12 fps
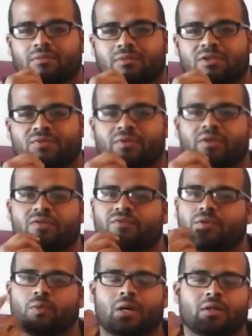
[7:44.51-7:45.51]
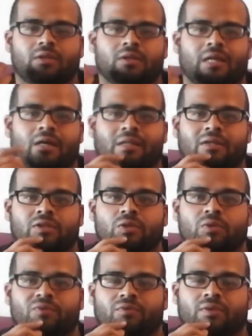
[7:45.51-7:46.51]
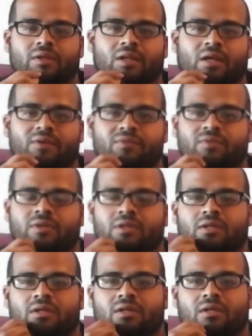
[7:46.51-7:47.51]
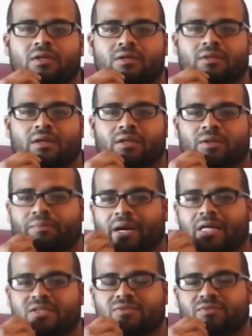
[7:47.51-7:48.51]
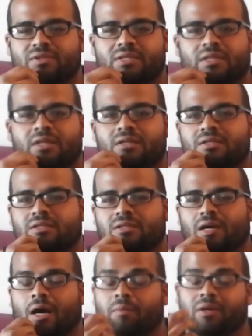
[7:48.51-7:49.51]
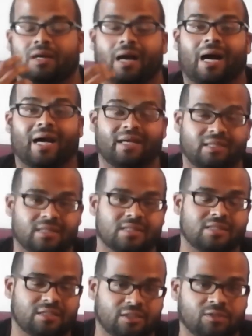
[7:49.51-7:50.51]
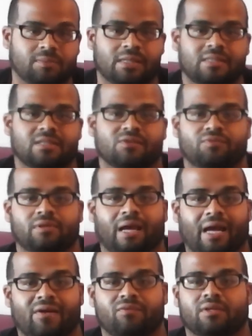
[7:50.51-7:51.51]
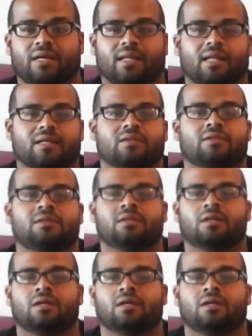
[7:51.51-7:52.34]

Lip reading: There's very few out there now that do it for the love and the passion for sneakers. I consider myself an avid collector.